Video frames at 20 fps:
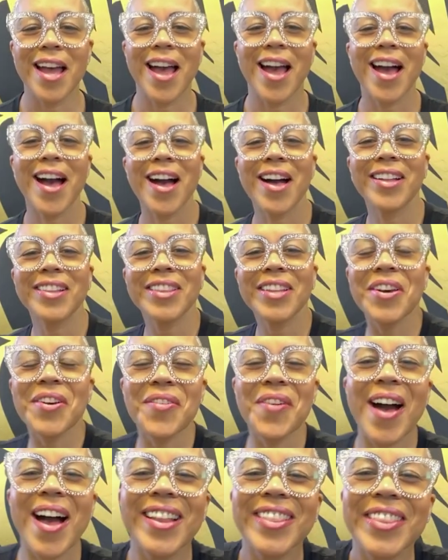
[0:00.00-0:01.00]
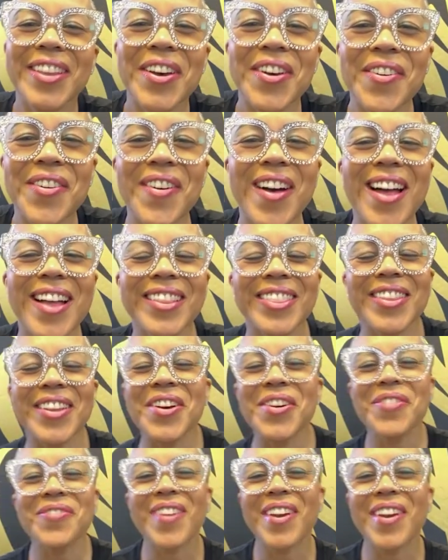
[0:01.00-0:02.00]
Hello, hello,
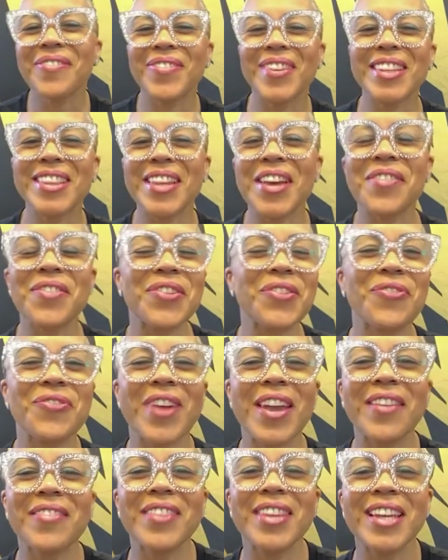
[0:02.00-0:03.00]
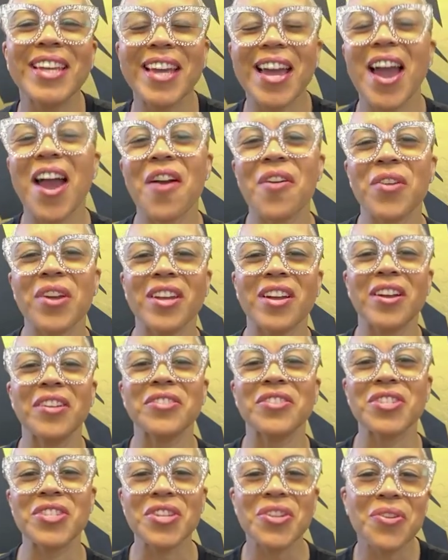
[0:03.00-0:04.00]
hello, my beloved family. How are y'all
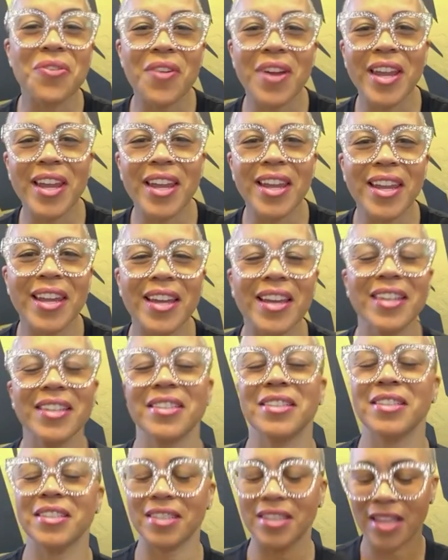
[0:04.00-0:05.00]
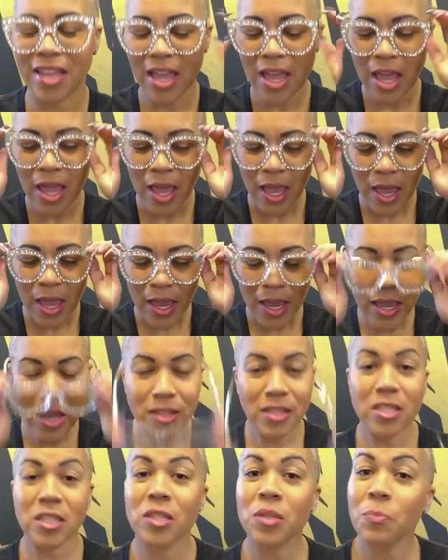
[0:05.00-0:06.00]
doing?
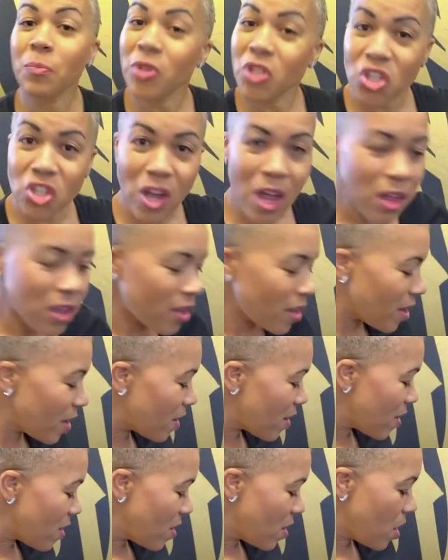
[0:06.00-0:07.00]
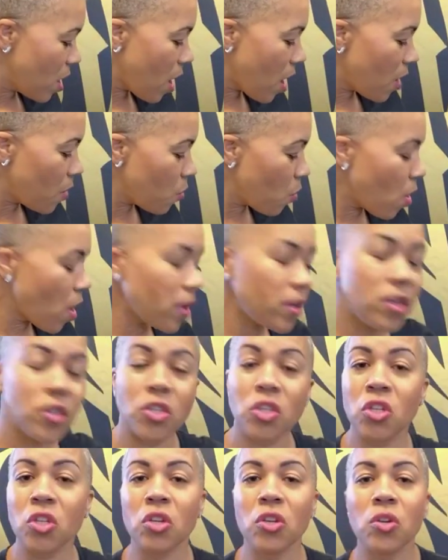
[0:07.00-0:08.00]
It's Michelle here. I wanted
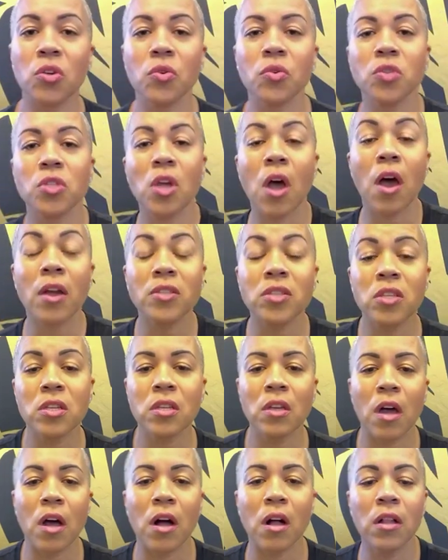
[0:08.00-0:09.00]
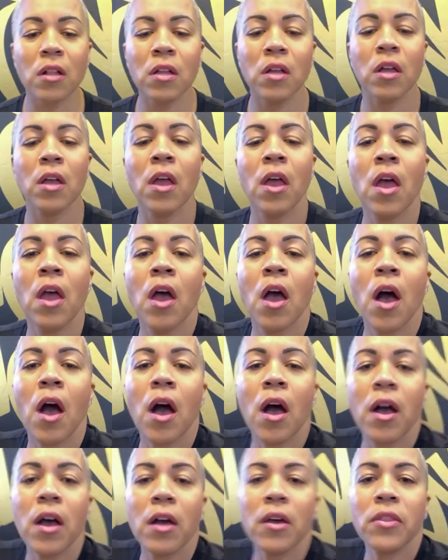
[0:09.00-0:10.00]
to talk to y'all.
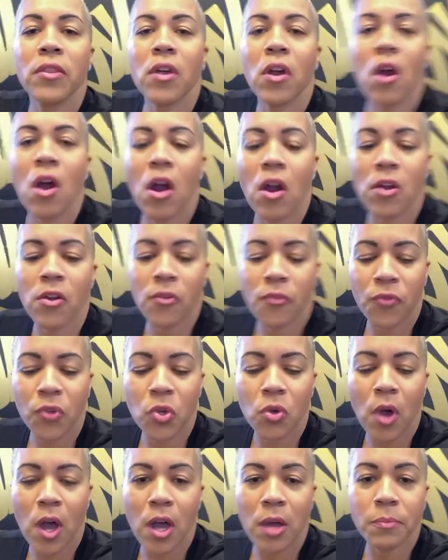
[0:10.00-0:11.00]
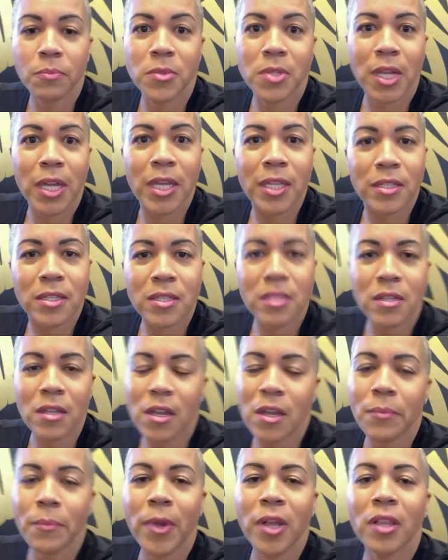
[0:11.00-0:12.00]
There are a few updates
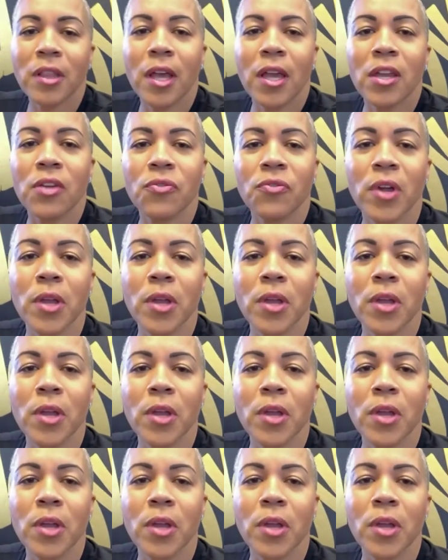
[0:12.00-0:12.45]
in my life.